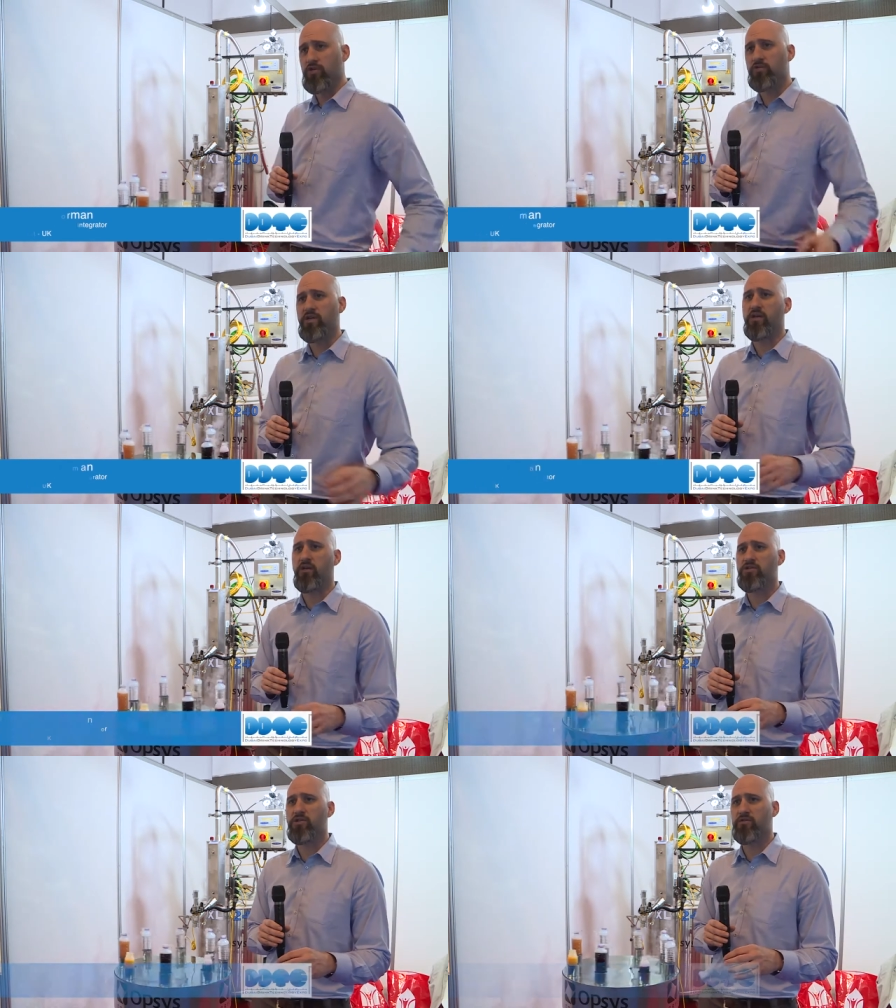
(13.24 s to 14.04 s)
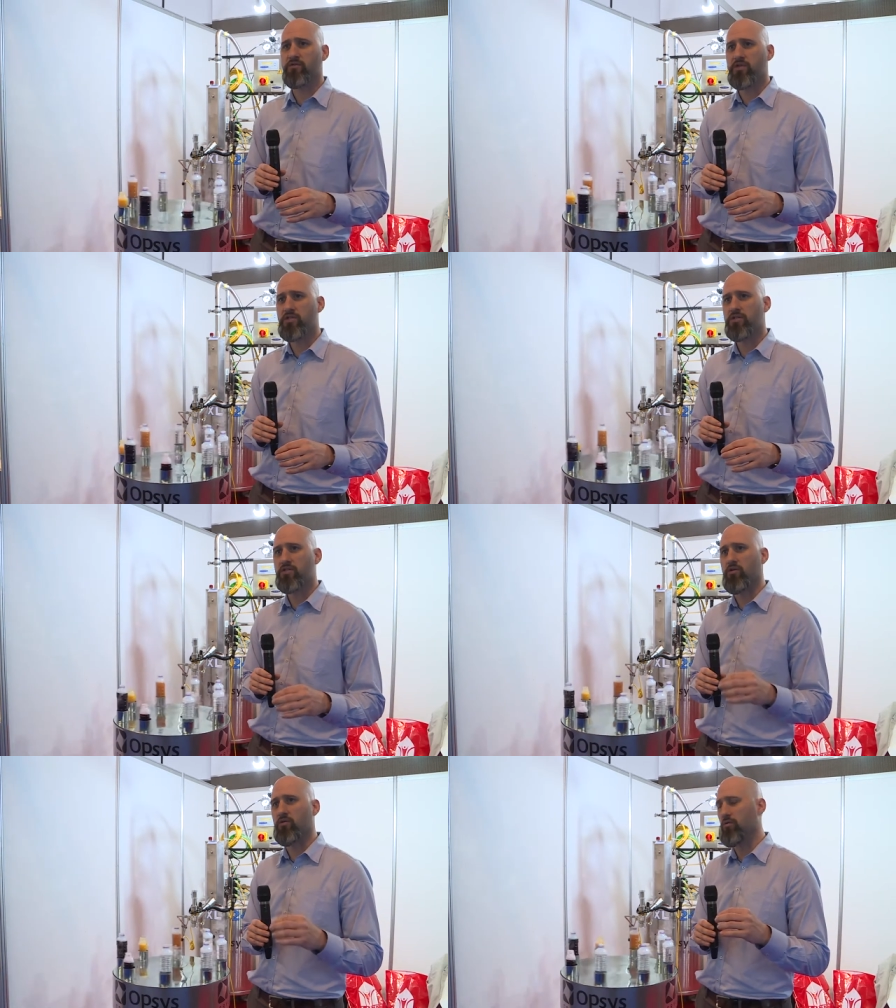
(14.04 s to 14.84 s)
new technology to the region,
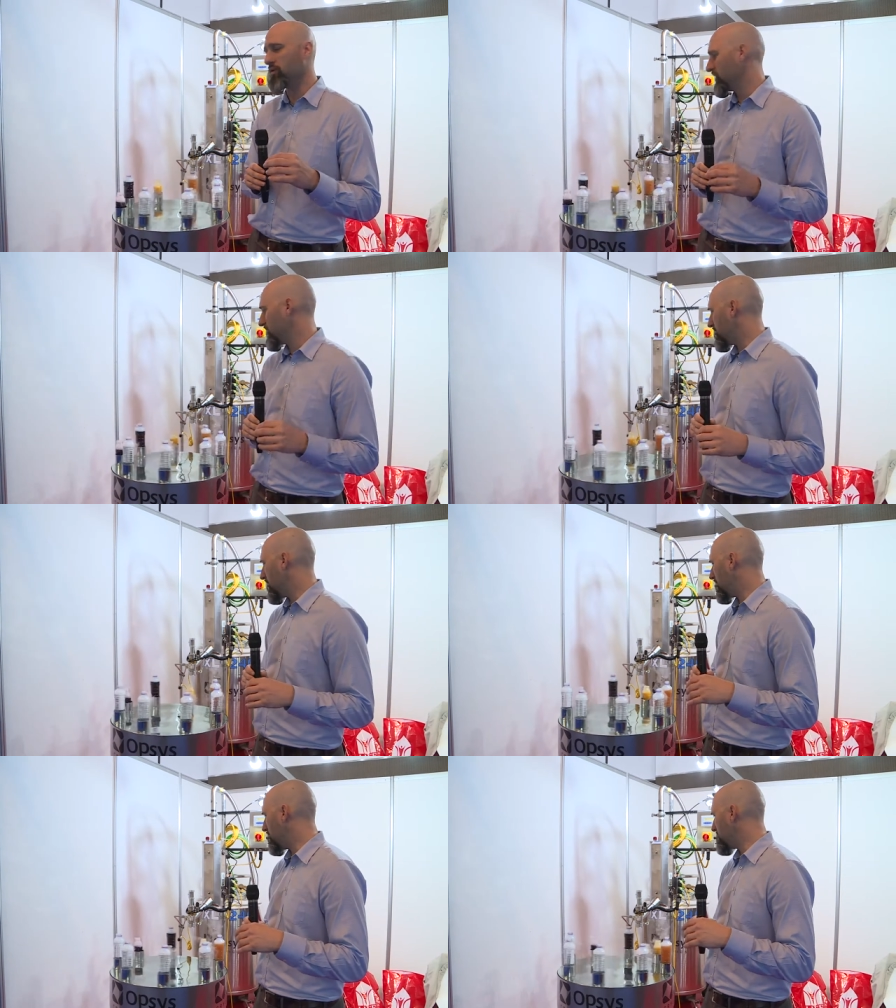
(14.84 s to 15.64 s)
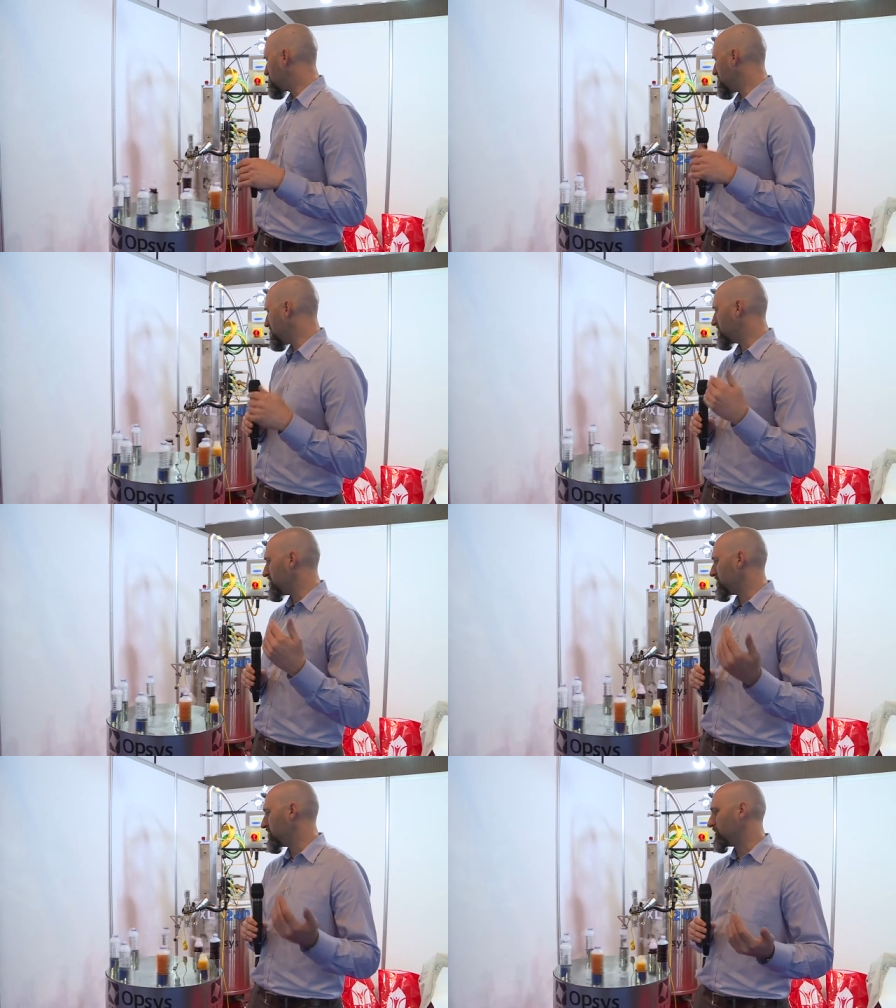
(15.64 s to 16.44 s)
so it's been in
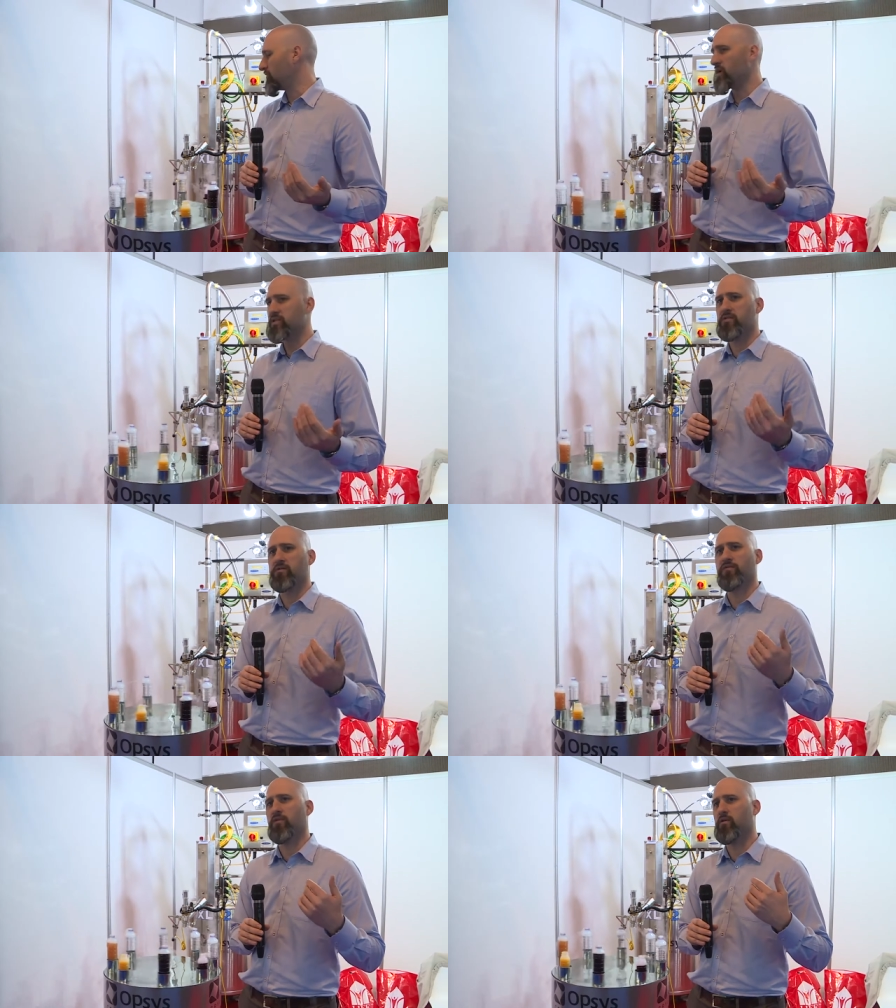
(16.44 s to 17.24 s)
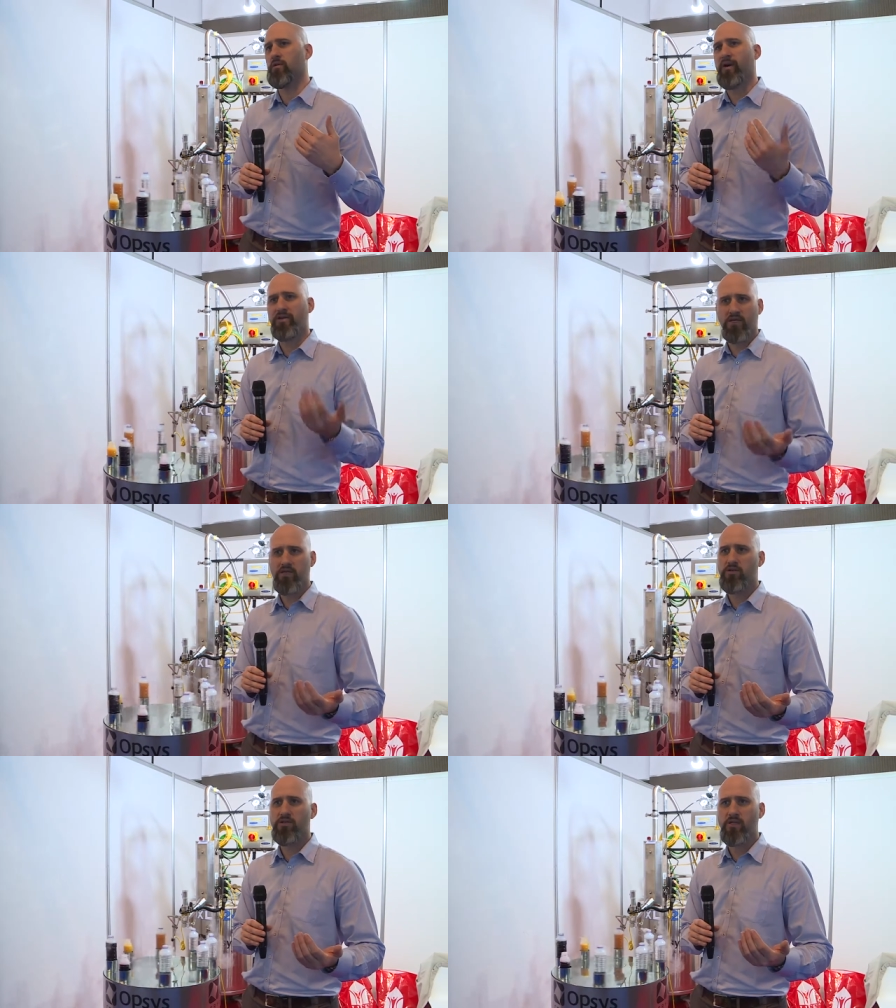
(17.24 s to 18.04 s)
the West for about
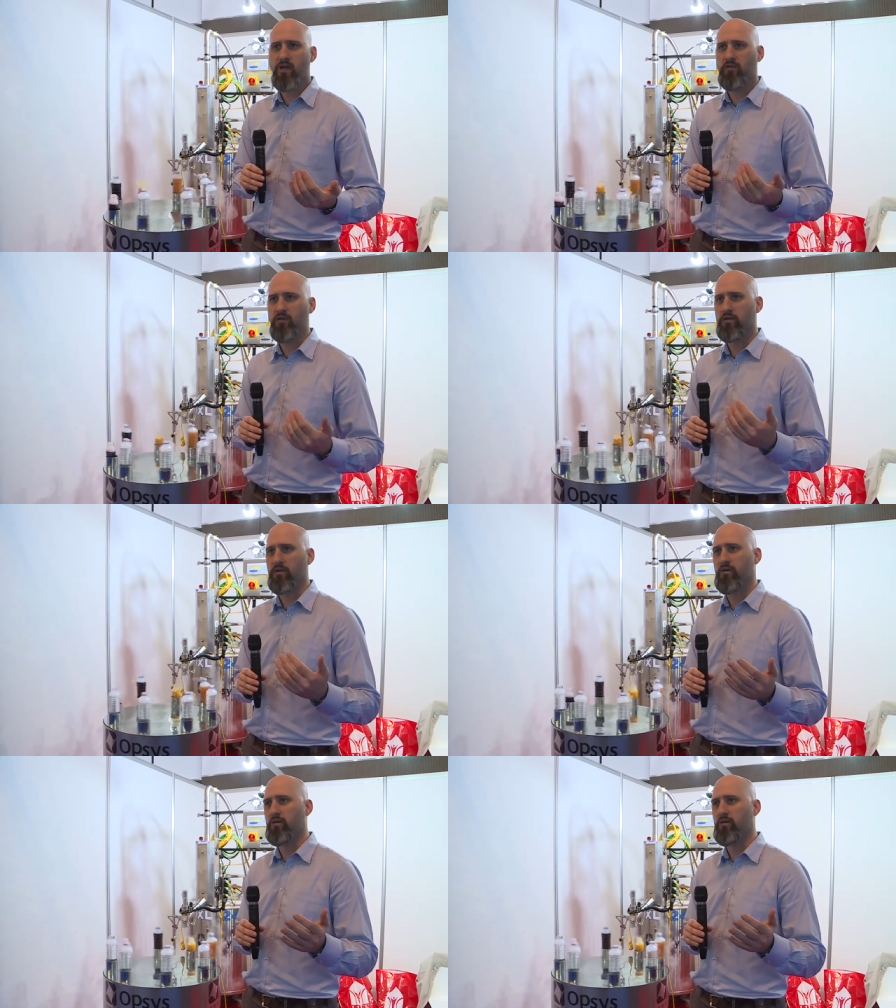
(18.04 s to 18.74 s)
10 years now and